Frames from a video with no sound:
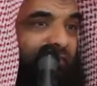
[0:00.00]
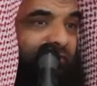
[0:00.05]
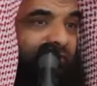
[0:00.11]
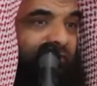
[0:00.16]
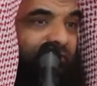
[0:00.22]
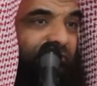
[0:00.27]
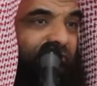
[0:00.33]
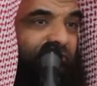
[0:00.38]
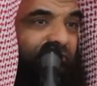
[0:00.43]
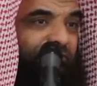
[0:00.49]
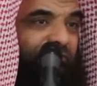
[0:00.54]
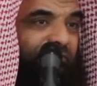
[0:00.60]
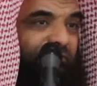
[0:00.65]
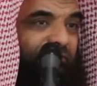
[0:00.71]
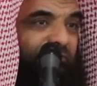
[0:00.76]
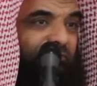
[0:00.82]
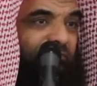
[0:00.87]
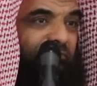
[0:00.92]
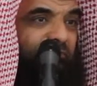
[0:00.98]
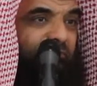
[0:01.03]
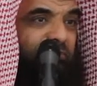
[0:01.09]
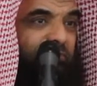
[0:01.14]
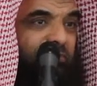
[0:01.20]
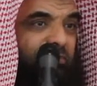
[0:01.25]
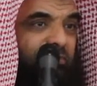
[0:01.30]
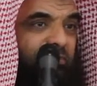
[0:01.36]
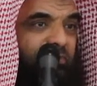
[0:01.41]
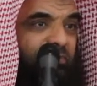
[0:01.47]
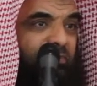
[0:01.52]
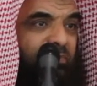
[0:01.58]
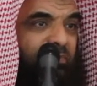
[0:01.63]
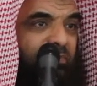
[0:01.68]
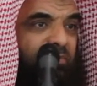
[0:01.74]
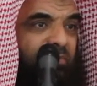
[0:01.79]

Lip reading: Nothing is said.